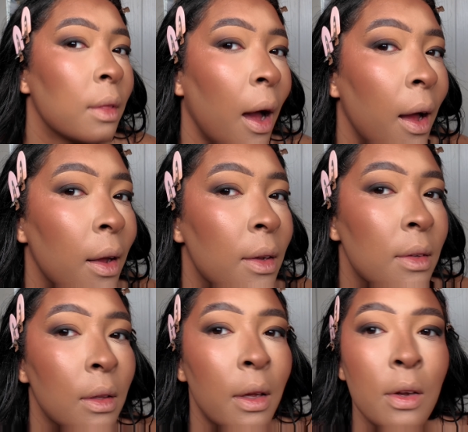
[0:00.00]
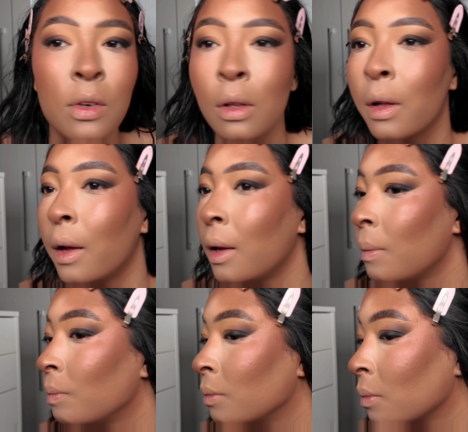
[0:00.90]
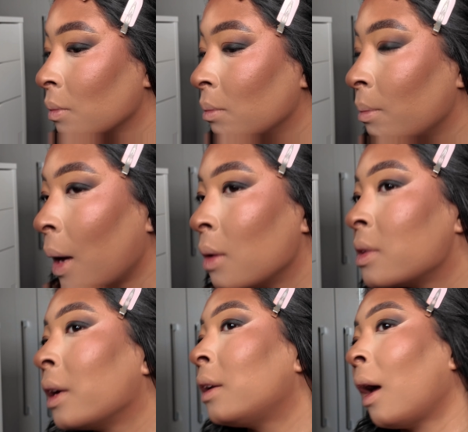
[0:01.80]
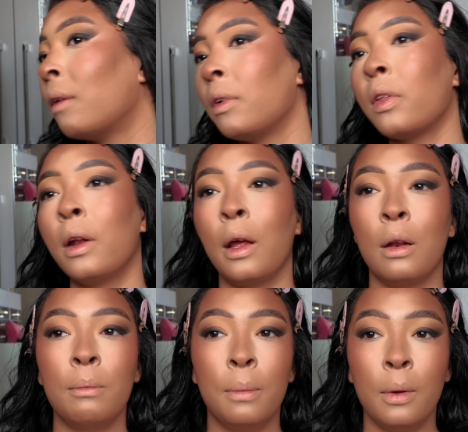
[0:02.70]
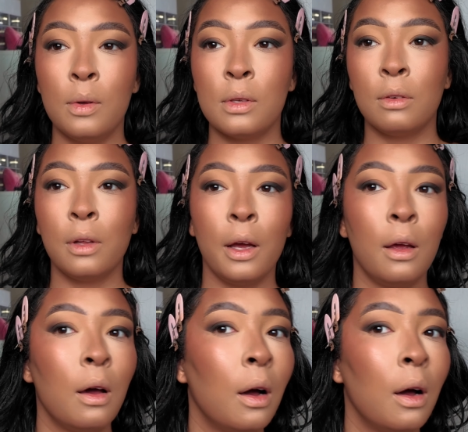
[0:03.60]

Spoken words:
That has literally melted everything in beautifully.